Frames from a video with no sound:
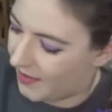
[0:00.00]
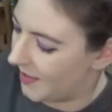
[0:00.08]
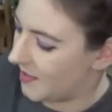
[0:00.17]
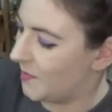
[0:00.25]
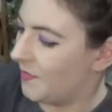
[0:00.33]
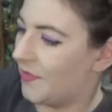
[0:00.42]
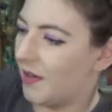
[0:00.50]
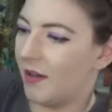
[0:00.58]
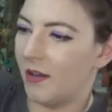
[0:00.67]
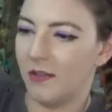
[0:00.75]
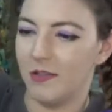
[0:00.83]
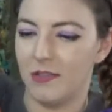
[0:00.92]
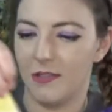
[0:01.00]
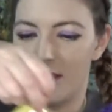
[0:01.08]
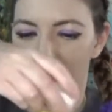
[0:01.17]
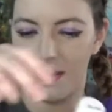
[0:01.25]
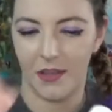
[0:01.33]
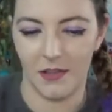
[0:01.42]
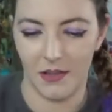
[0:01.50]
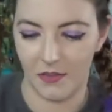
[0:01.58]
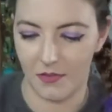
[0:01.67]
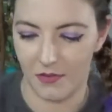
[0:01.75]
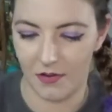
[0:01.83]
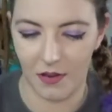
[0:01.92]
Next we've got
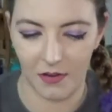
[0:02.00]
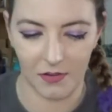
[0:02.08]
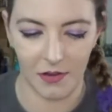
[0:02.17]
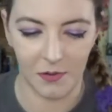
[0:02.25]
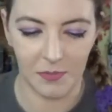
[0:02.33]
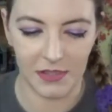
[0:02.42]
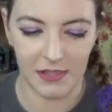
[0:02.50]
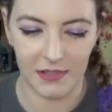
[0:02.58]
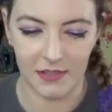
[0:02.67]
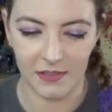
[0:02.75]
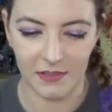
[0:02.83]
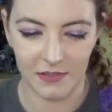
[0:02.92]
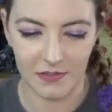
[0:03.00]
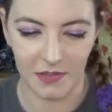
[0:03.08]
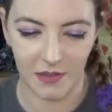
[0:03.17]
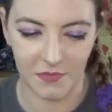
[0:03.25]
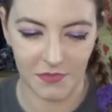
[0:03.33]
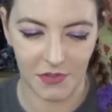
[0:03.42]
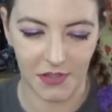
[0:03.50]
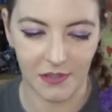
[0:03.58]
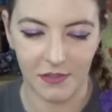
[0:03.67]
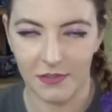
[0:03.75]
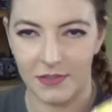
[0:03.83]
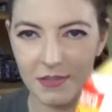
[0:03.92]
another non-carbonated soft
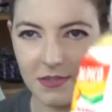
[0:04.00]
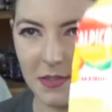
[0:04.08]
drink. This